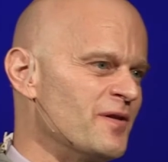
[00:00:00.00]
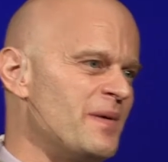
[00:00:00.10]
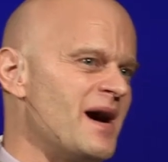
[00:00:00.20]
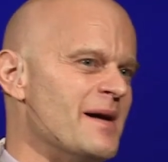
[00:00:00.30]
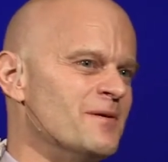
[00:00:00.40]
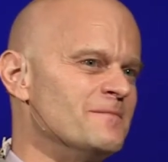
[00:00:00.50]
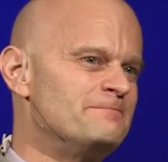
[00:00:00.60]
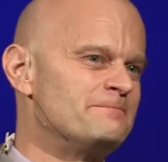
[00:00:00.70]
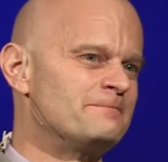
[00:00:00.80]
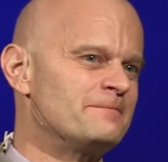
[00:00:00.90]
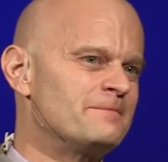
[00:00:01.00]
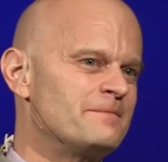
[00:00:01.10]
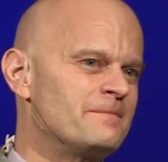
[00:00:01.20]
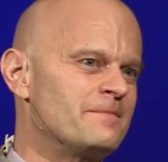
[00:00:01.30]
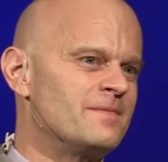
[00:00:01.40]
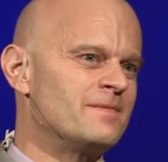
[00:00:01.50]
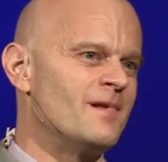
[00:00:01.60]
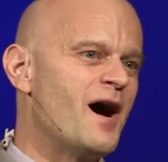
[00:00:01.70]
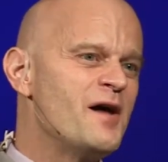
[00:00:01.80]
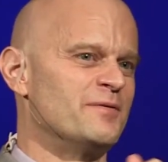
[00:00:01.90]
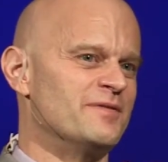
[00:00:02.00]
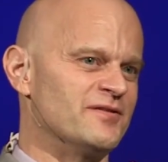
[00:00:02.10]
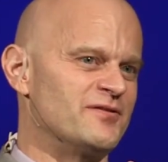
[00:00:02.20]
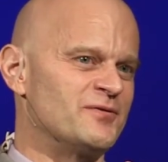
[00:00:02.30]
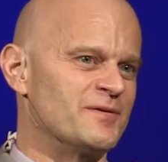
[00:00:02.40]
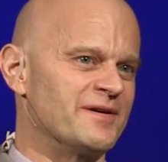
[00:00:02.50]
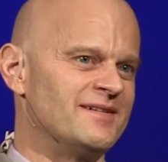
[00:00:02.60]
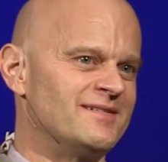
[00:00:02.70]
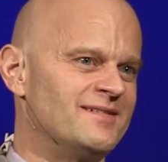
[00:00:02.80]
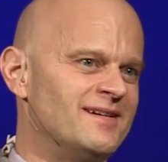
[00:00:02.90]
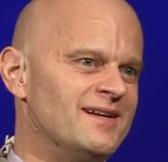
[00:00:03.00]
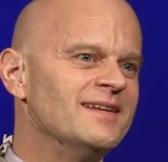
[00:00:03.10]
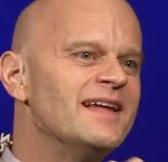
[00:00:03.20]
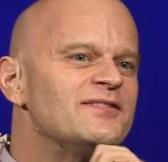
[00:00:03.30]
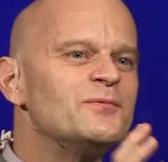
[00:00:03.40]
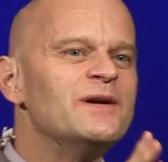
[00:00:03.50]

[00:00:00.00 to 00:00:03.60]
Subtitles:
the Bible, other than story. Let's